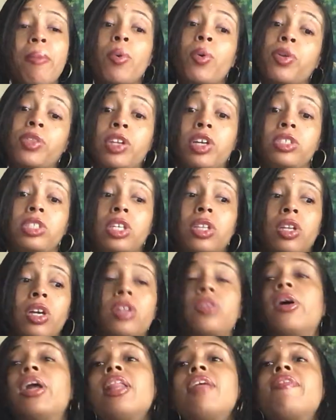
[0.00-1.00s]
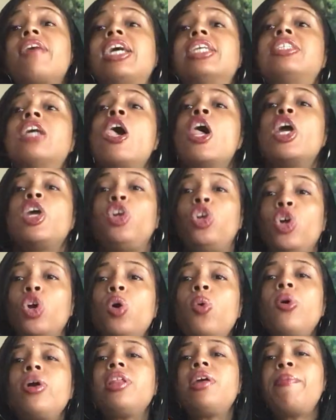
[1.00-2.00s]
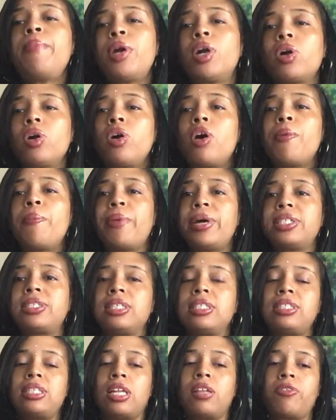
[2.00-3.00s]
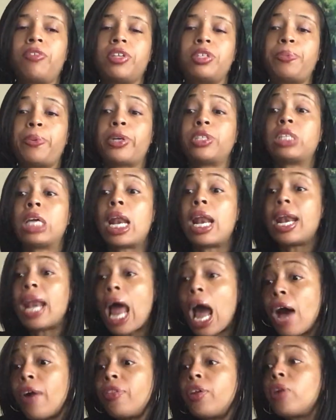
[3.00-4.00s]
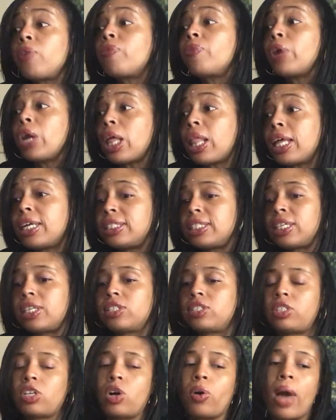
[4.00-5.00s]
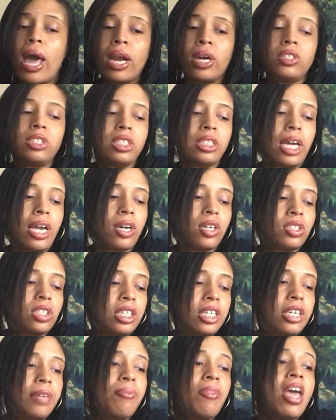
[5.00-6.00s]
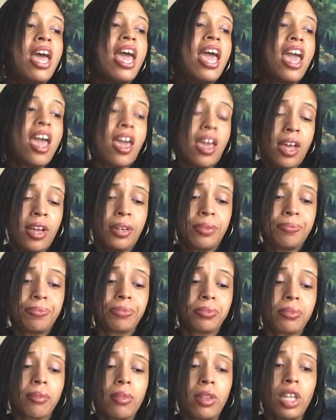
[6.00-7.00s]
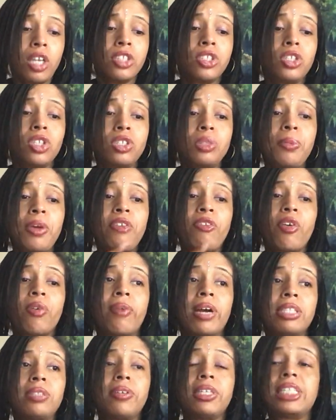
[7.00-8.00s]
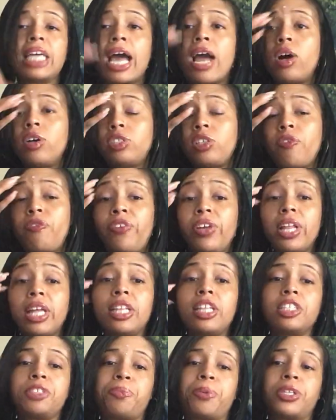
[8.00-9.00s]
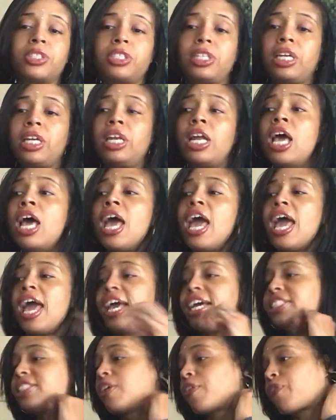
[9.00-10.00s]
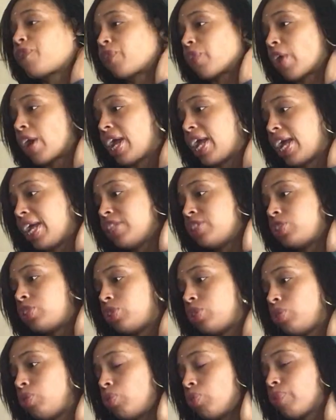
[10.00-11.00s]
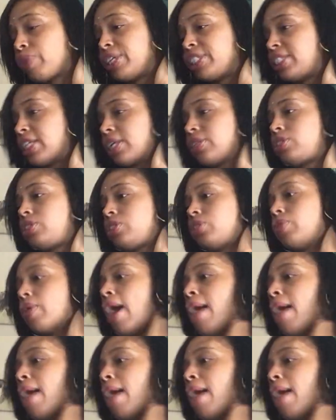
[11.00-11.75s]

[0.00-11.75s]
Well, 1333. I love you guys. You were the miracle and blessing sent to this person, and now they're realizing. So energy's energy. Excuse me if it resonates. I also feel like this person is afraid to reach out to you.